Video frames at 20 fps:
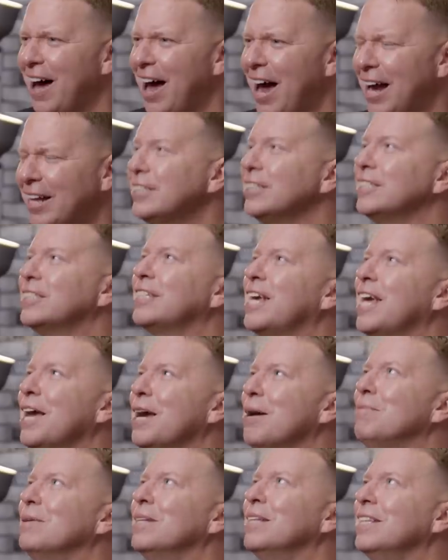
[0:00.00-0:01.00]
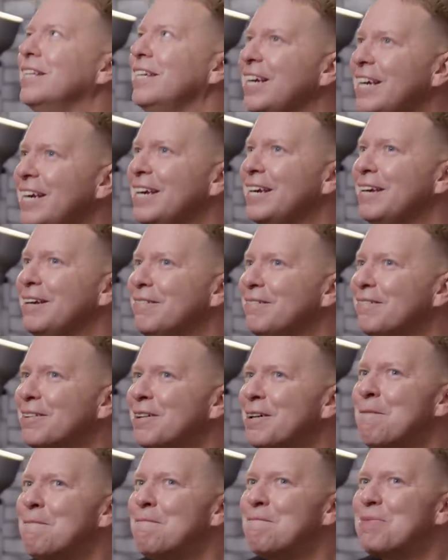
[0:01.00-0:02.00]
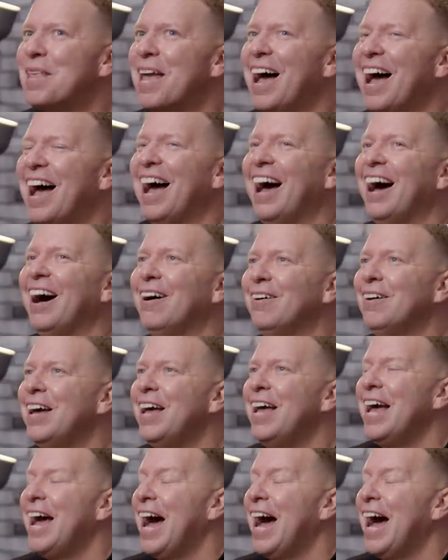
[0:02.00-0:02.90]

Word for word: I just can't believe how.